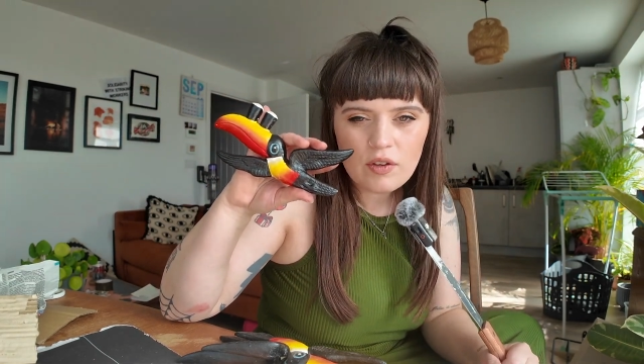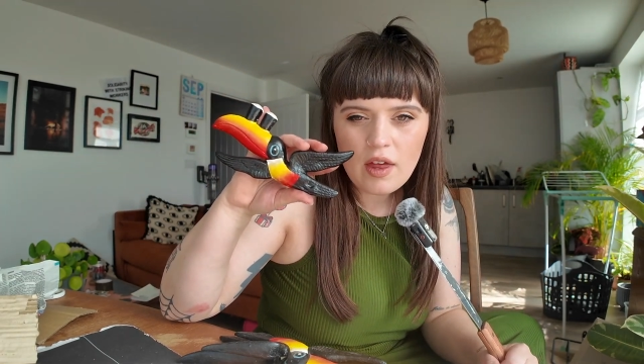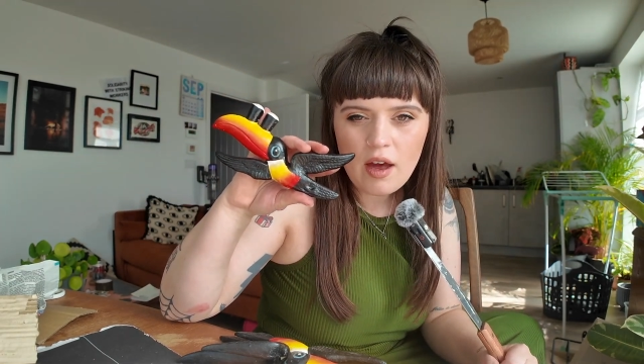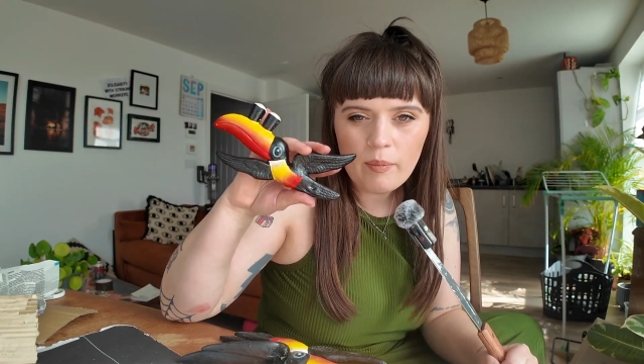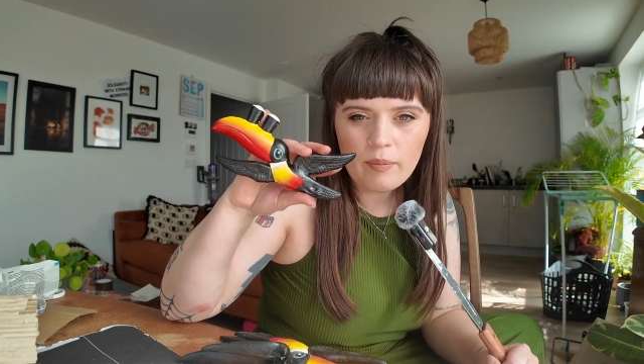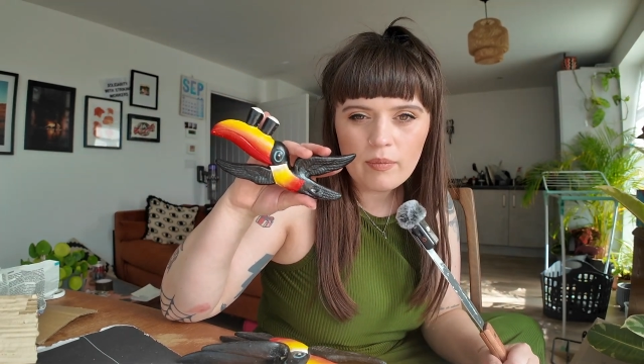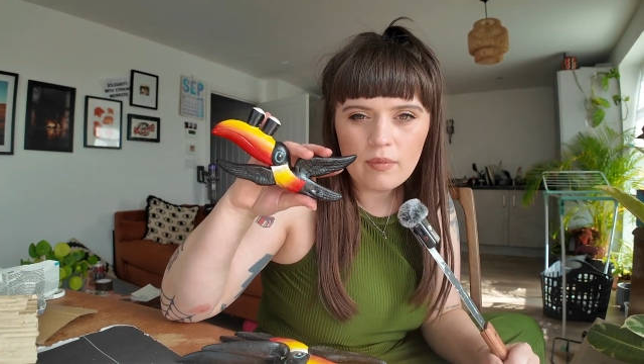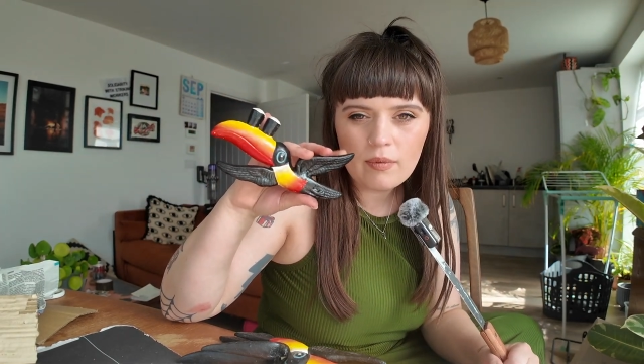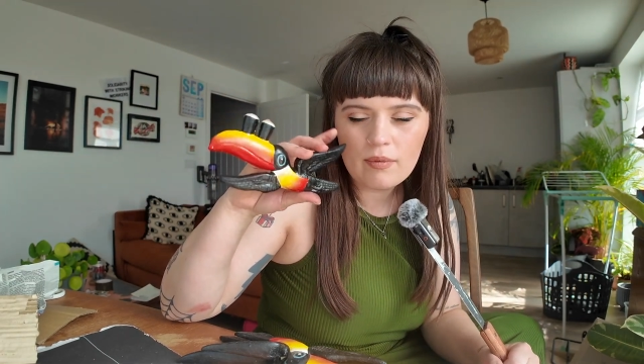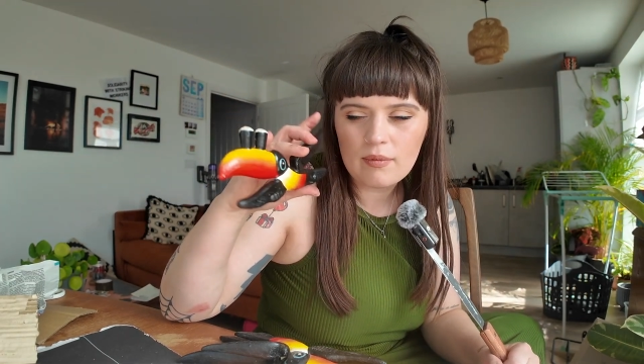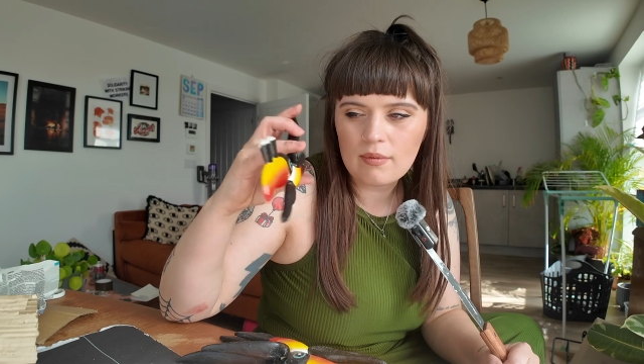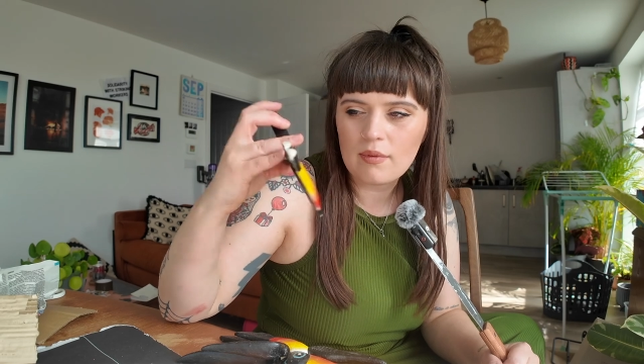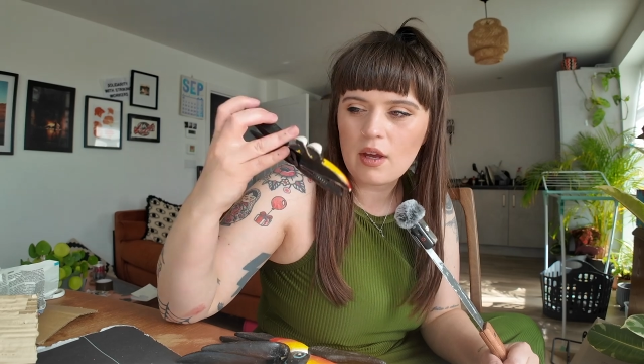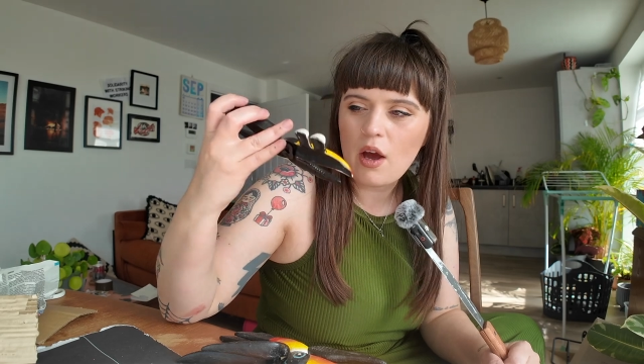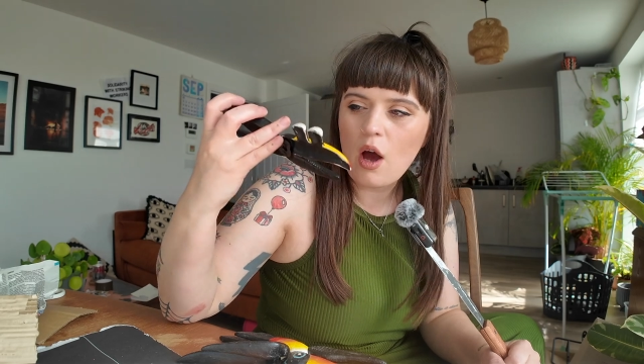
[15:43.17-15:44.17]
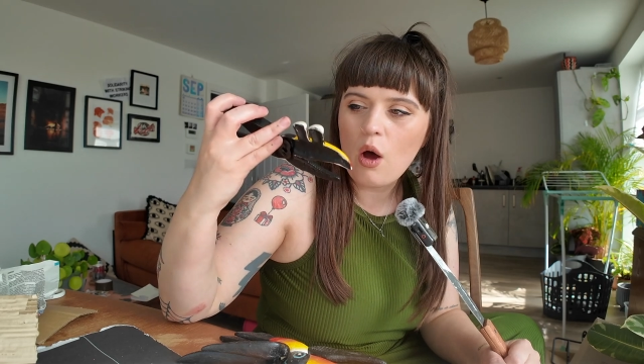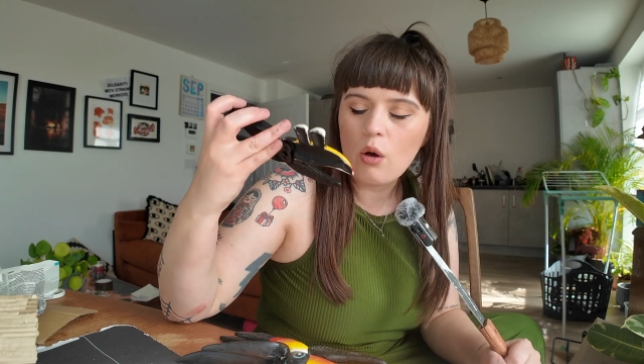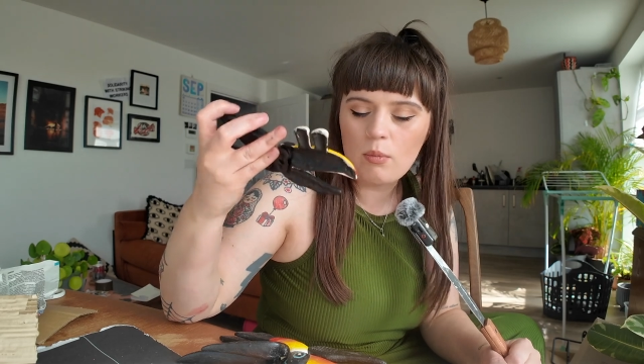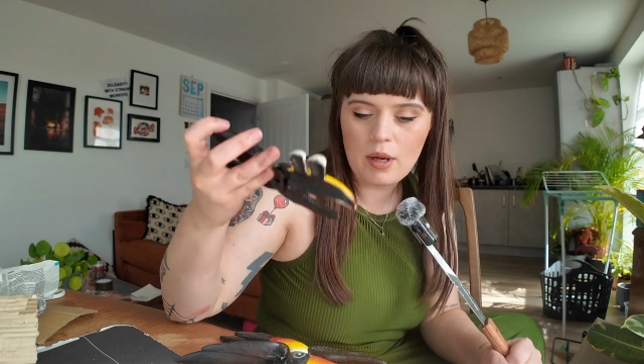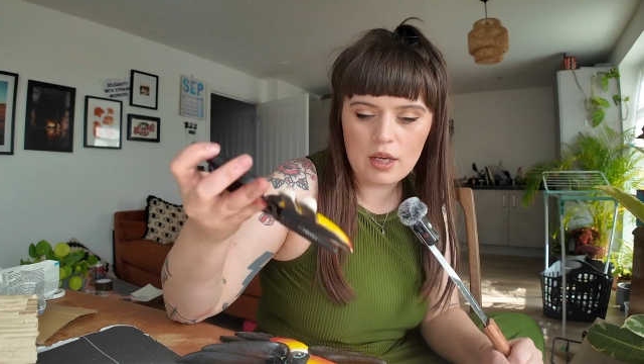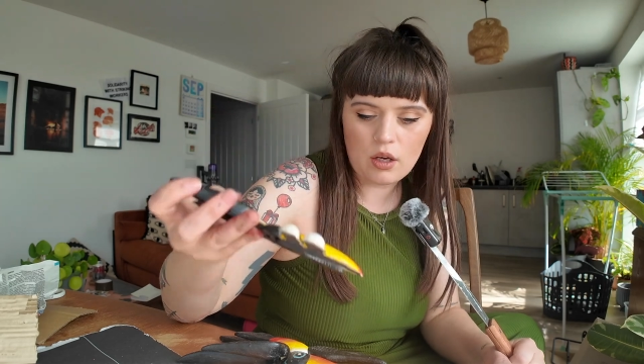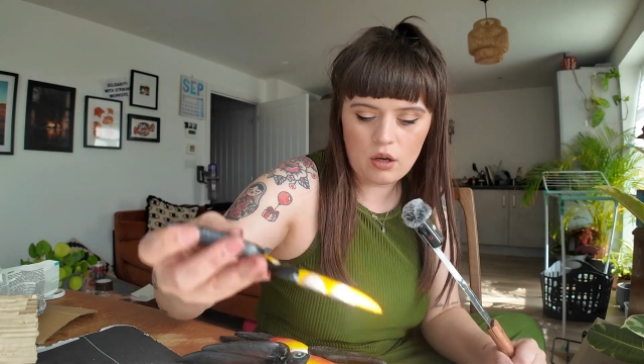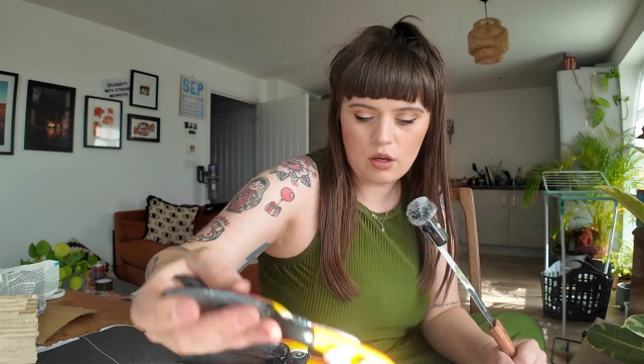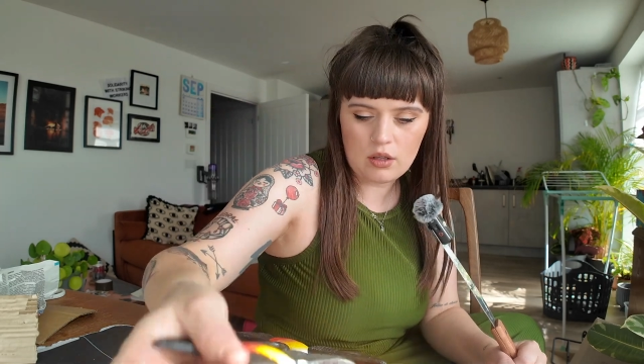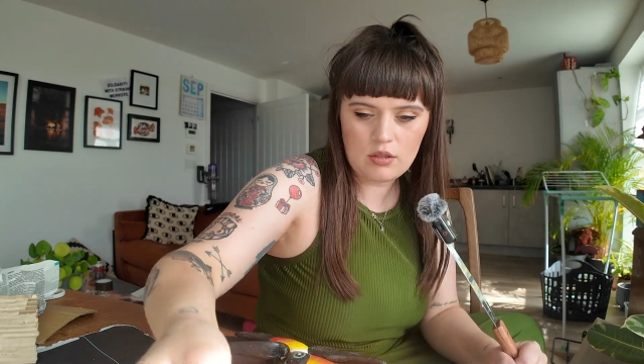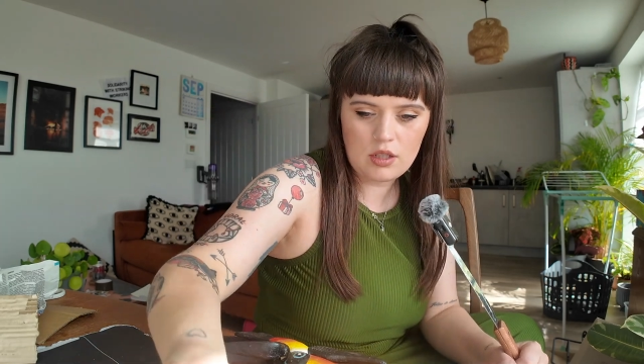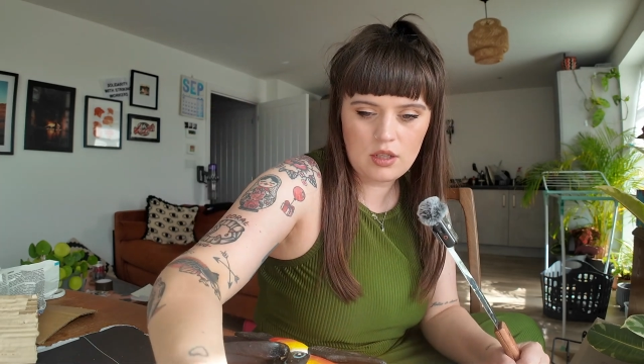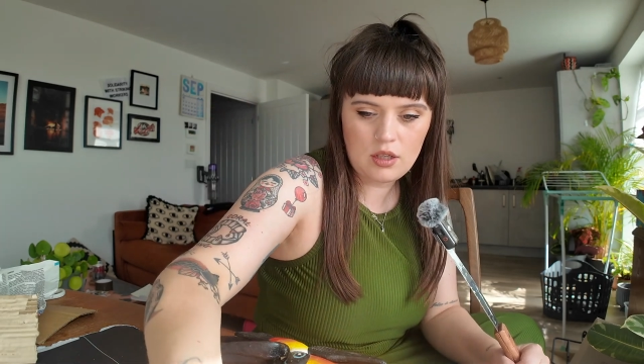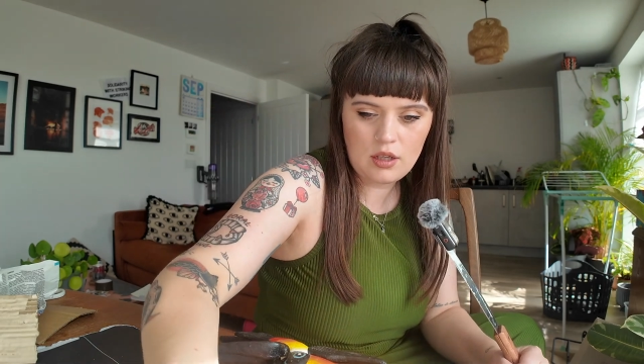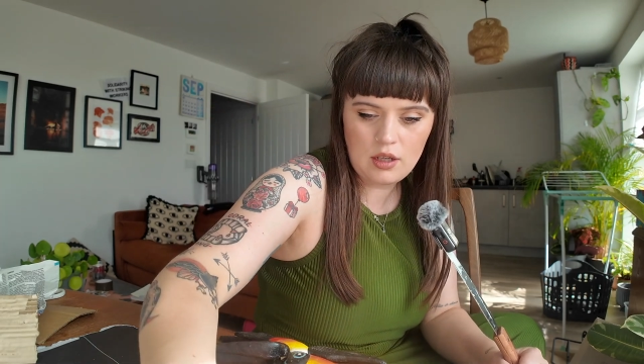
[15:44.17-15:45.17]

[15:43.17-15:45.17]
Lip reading: them? Oh my God.